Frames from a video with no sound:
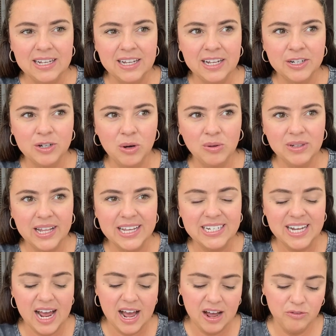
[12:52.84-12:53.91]
don't like
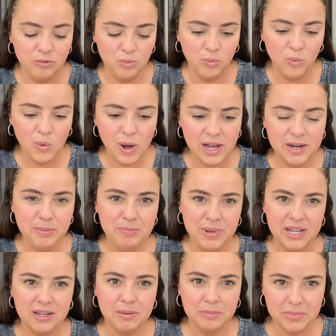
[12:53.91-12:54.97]
to have one
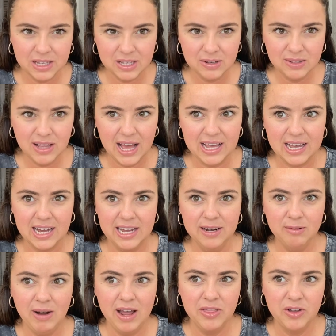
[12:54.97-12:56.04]
big meal. I kind
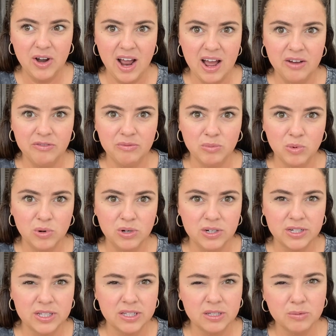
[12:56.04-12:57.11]
of rather have more
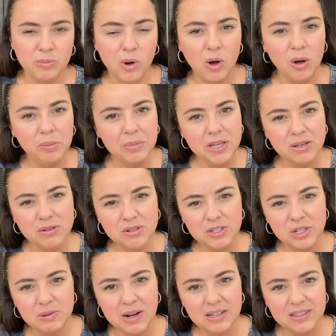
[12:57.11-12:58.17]
small meals
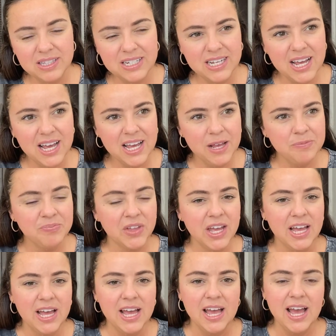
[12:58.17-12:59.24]
throughout the day.
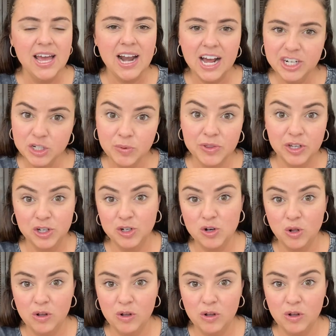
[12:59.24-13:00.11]
And I just want the control